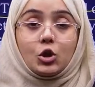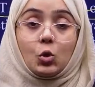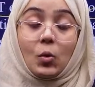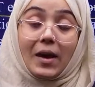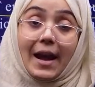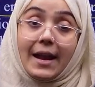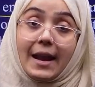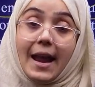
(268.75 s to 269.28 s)
to
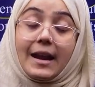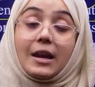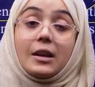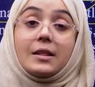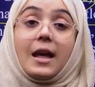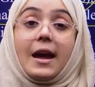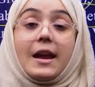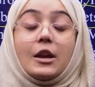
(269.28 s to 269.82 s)
connect
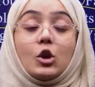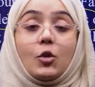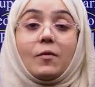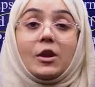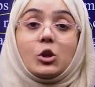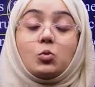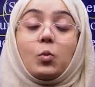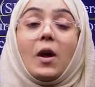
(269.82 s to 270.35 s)
the
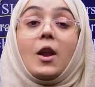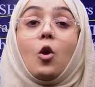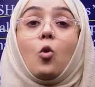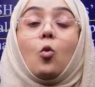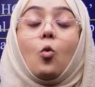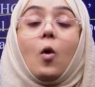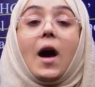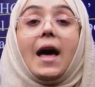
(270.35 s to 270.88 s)
individual
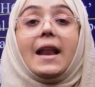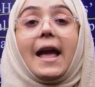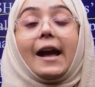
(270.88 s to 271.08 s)
who are